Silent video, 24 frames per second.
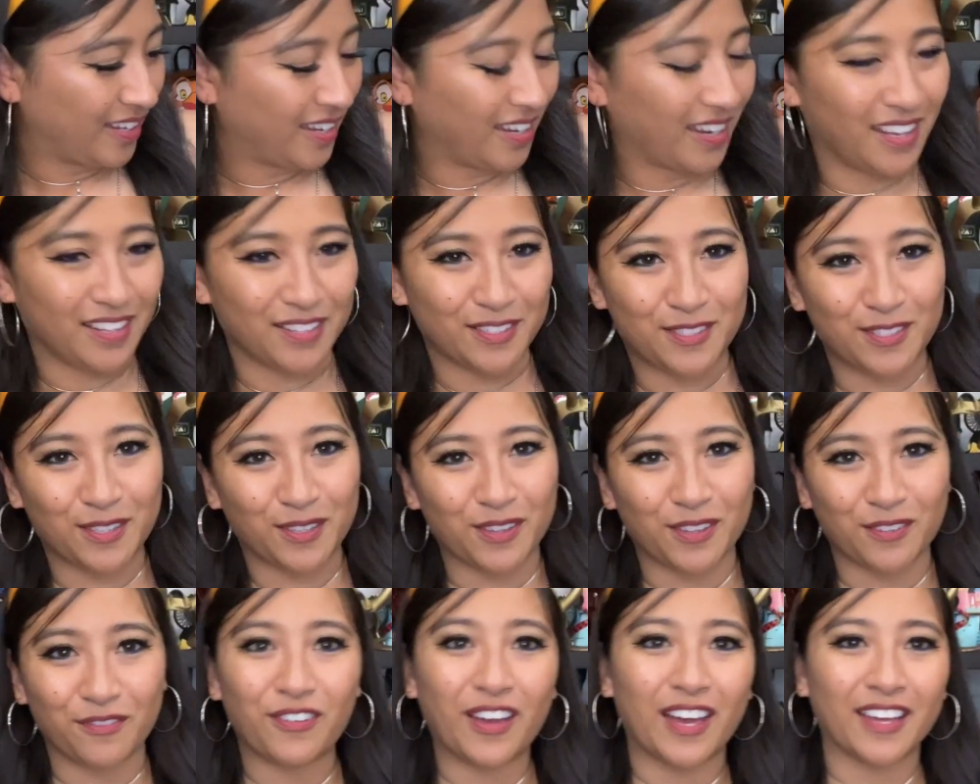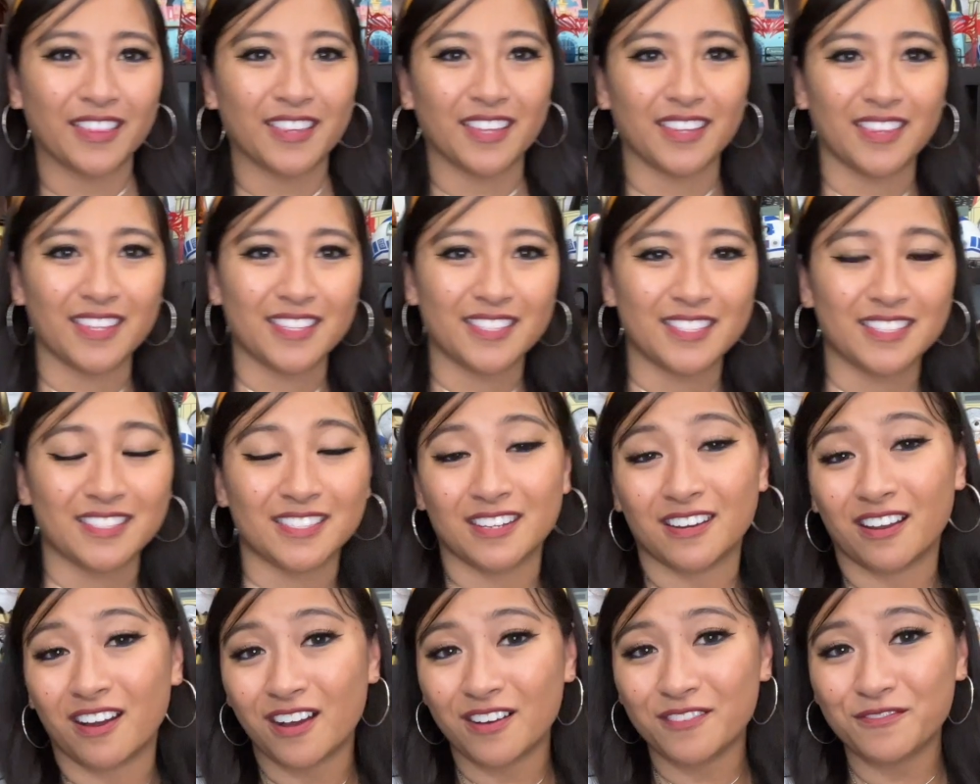And so the fact that this is
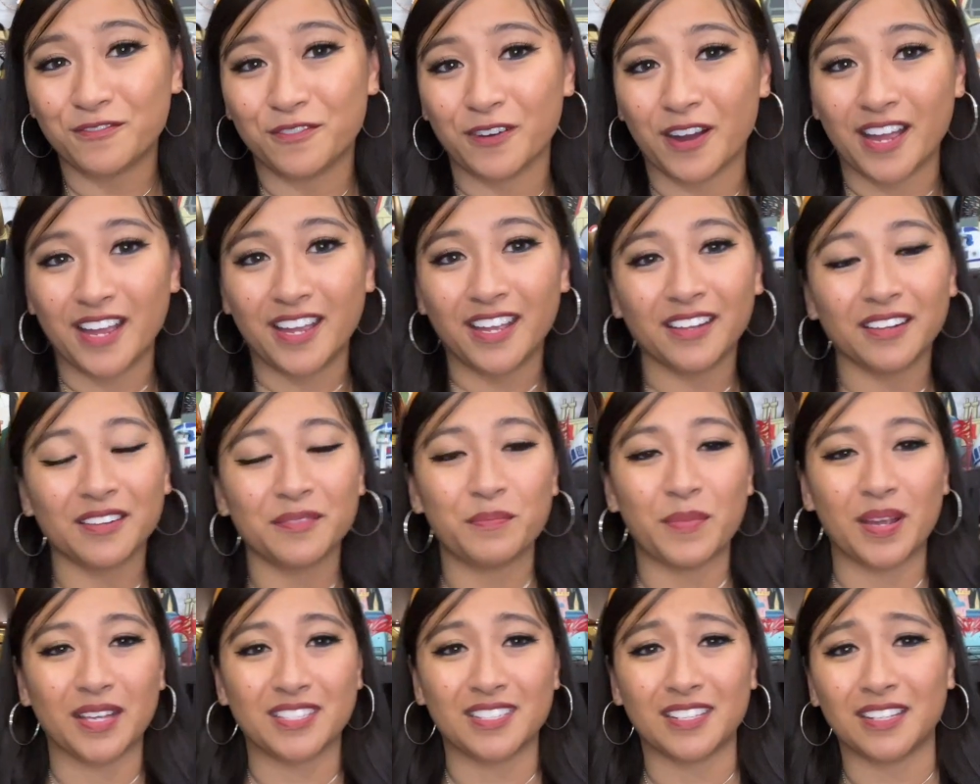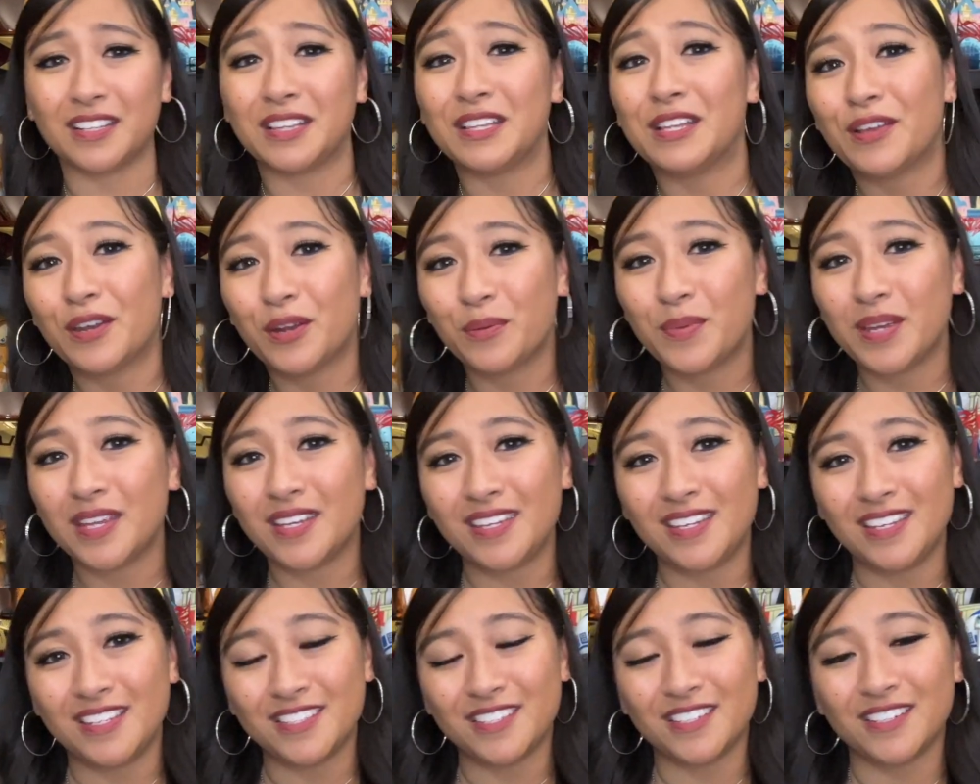an off-white makes it a little bit
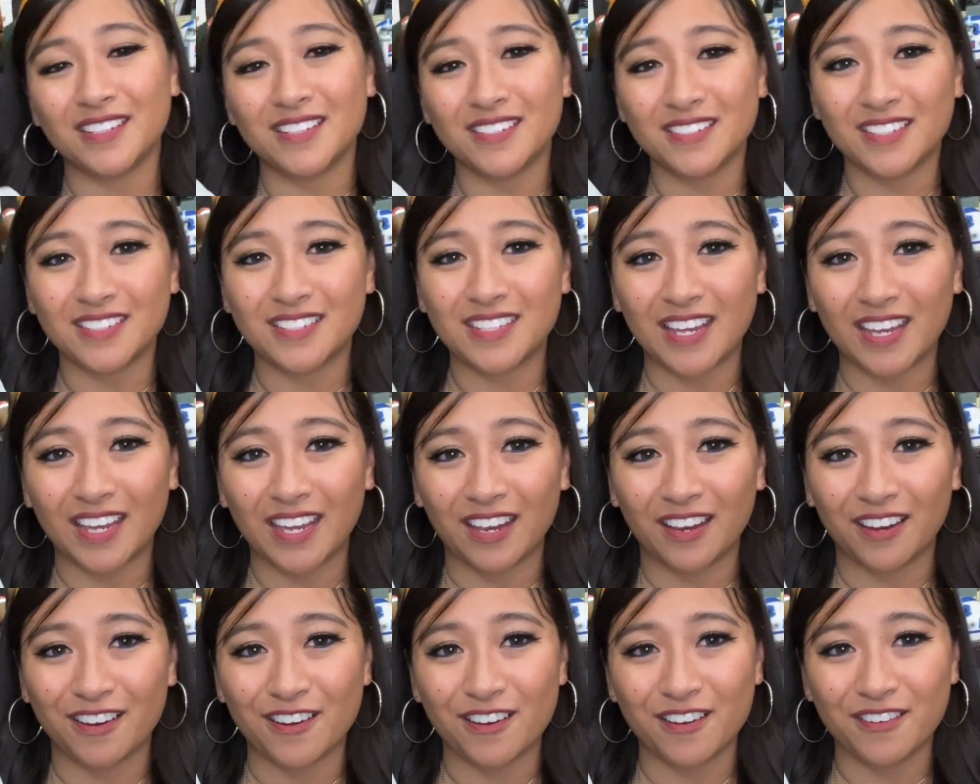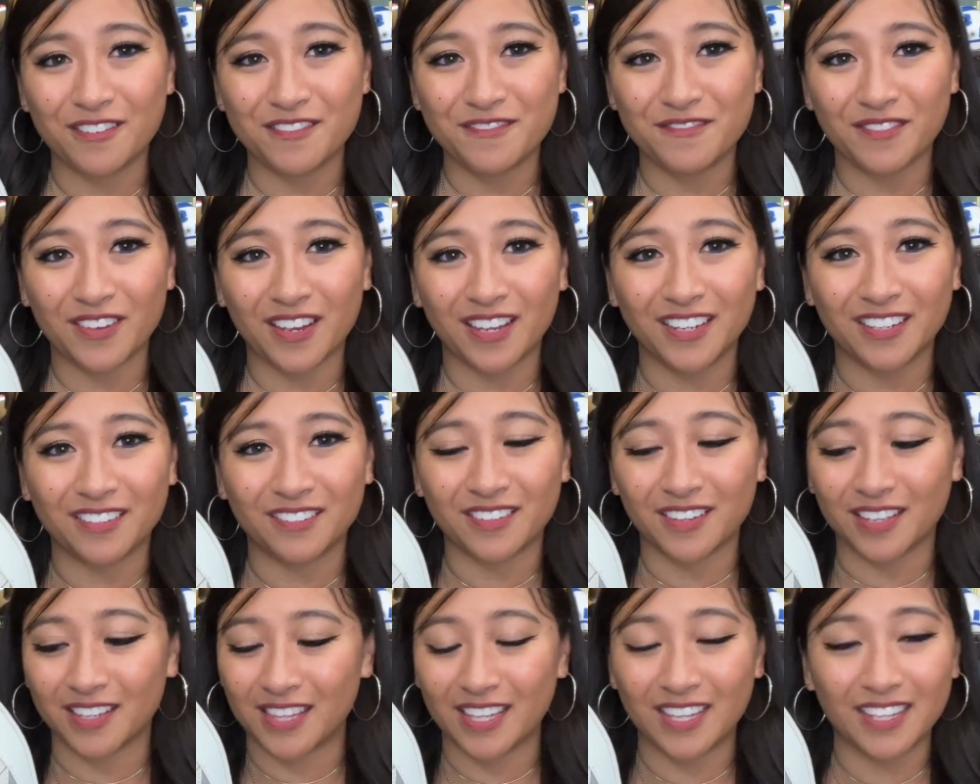easier to take care of.
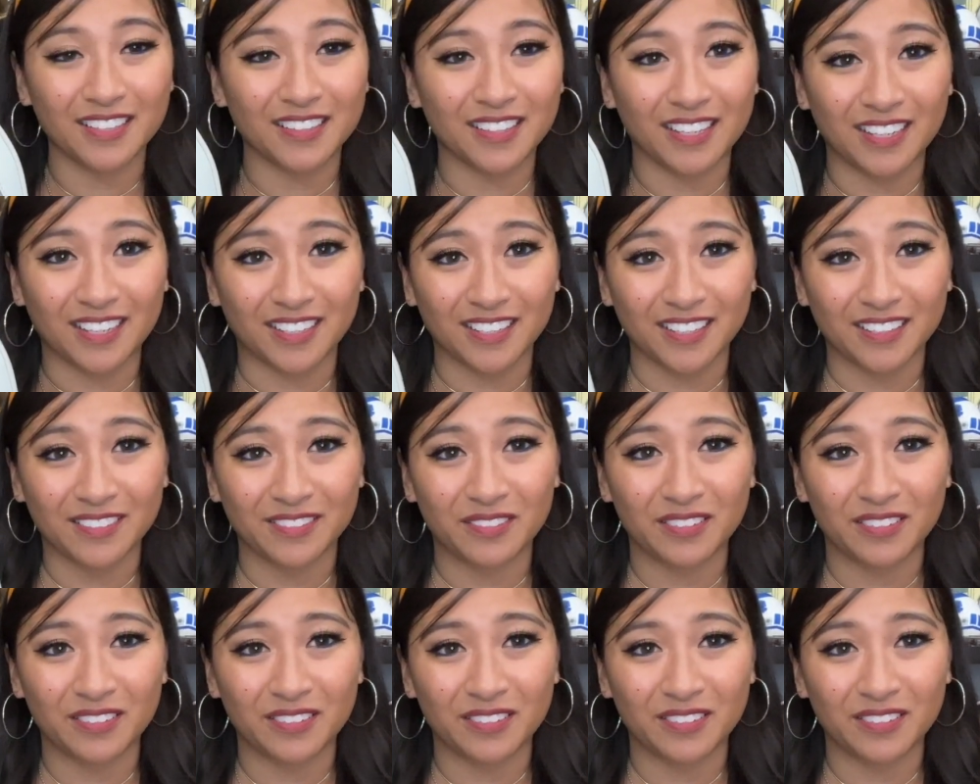I think like,